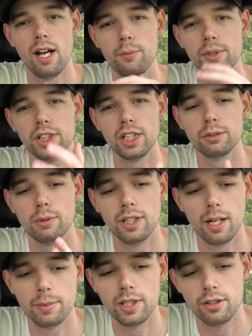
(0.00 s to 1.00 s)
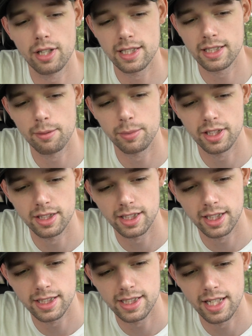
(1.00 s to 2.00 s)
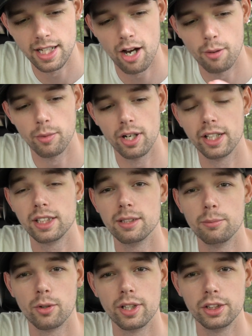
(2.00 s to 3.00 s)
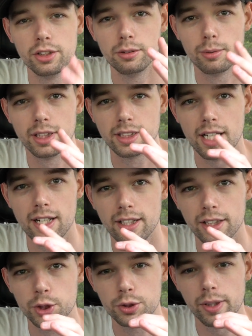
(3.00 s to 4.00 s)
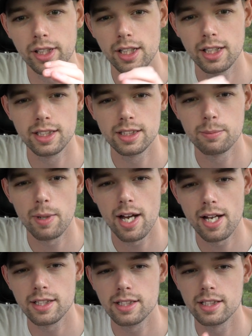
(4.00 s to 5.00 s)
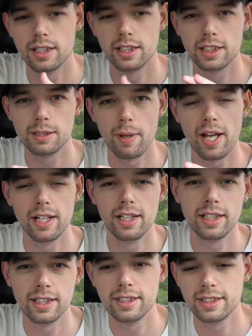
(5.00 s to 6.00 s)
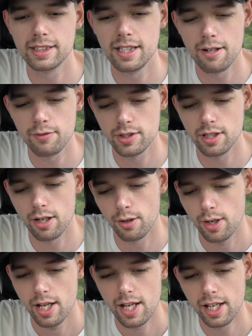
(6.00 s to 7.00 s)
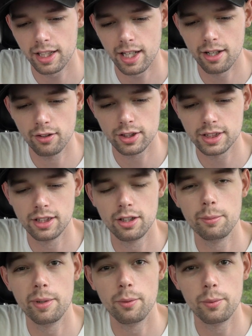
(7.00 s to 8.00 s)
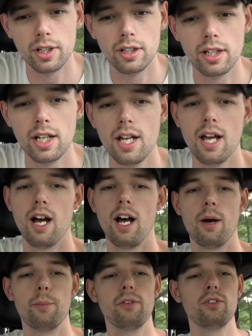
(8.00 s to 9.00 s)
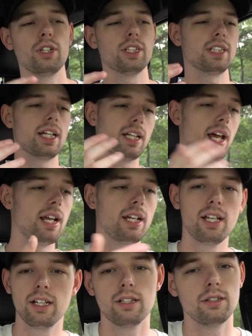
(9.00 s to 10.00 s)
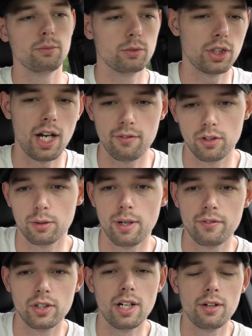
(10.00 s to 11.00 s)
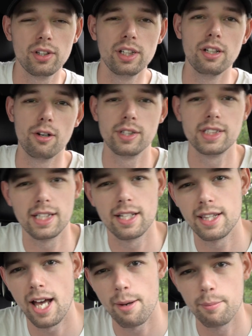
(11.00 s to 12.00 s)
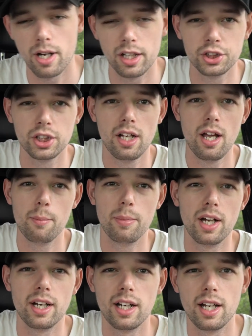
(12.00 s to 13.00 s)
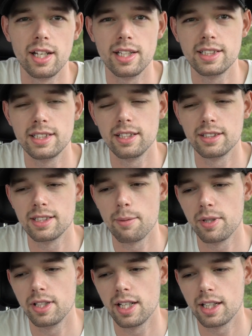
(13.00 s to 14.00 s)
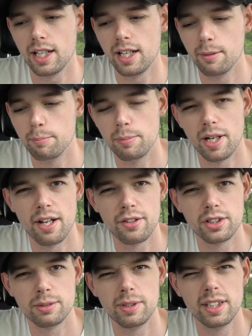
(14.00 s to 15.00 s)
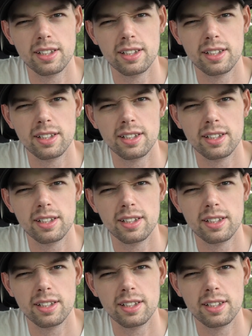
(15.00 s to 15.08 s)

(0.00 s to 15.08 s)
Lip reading: which I just wanted to update you guys on because, like I said, now I'm running into more issues where it's kind of like shrinking in spots and expanding and stuff. So it kind of looks a little bit weird. If you're just like getting in and driving or whatever, you're not really noticing it that much. But it's still something that kind of bothers me a